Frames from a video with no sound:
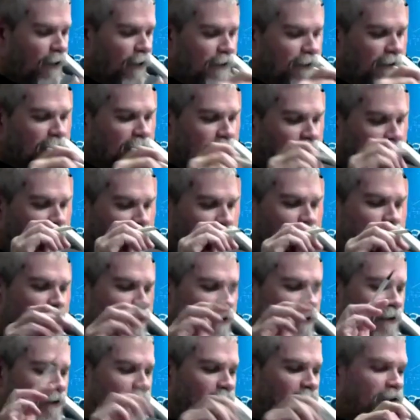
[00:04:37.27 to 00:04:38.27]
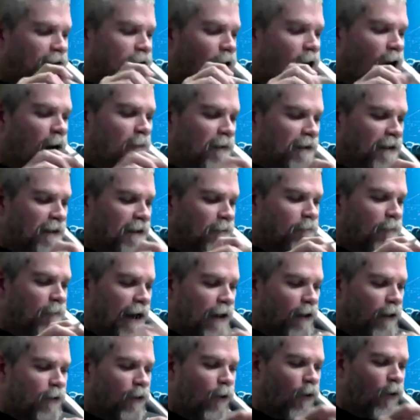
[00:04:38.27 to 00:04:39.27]
guys, you're described as a
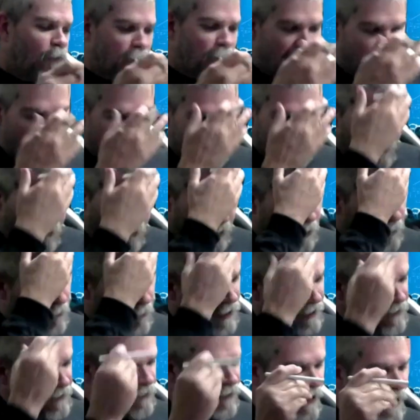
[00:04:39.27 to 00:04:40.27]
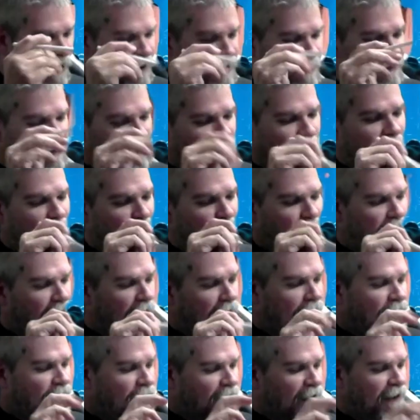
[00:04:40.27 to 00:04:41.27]
metalcore band in all your press releases, mate,
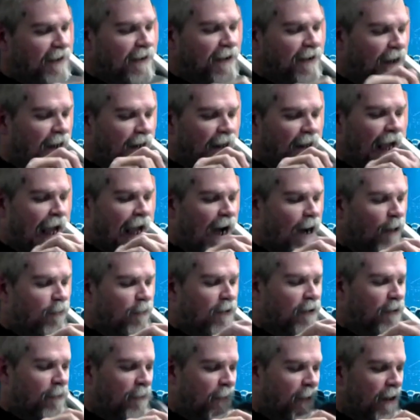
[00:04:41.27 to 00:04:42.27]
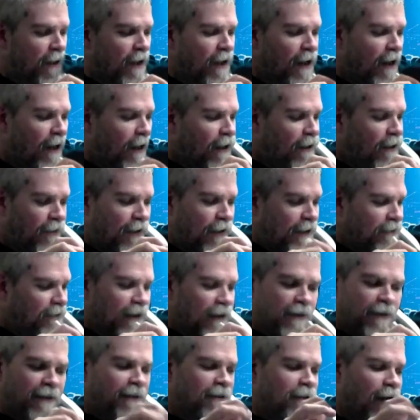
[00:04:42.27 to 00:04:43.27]
but after listening to the album,
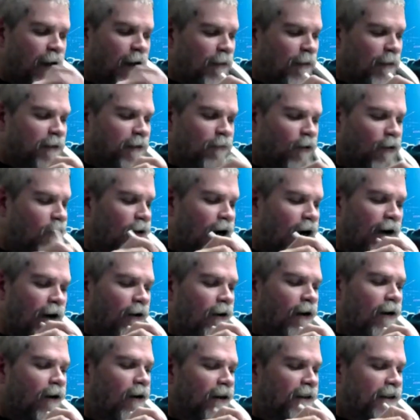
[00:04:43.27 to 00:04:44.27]
there's so much more going on.